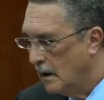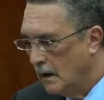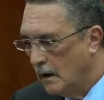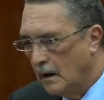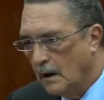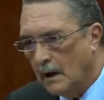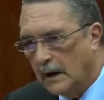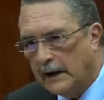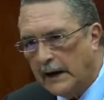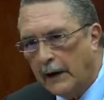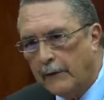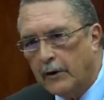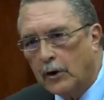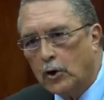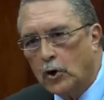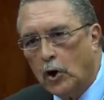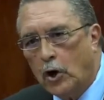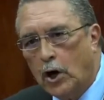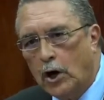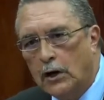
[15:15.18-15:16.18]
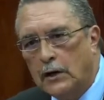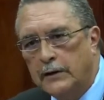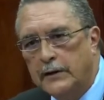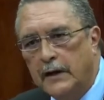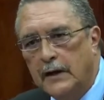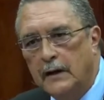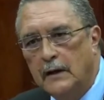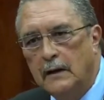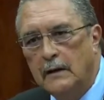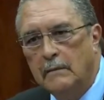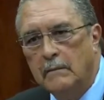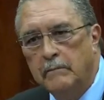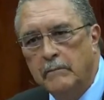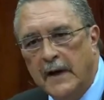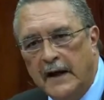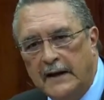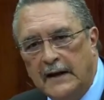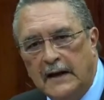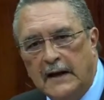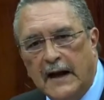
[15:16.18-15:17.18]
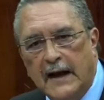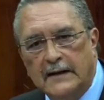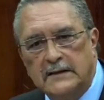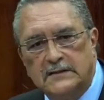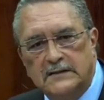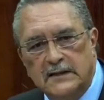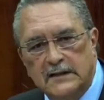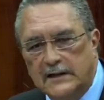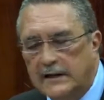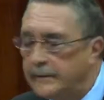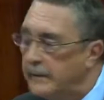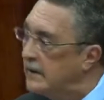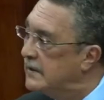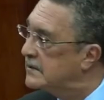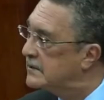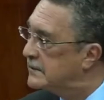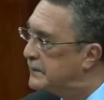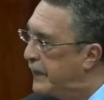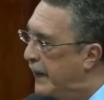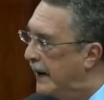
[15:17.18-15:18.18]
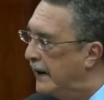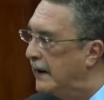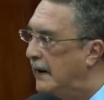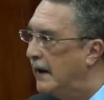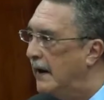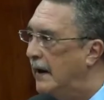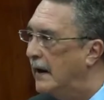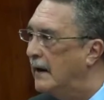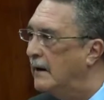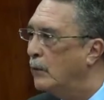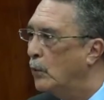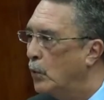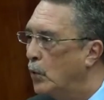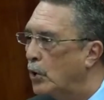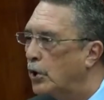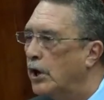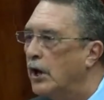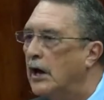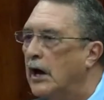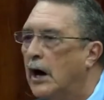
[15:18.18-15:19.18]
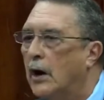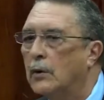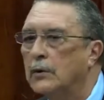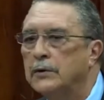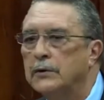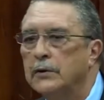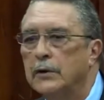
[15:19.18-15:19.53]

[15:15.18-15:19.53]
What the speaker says: And I recall the many nights that had been spent here working out,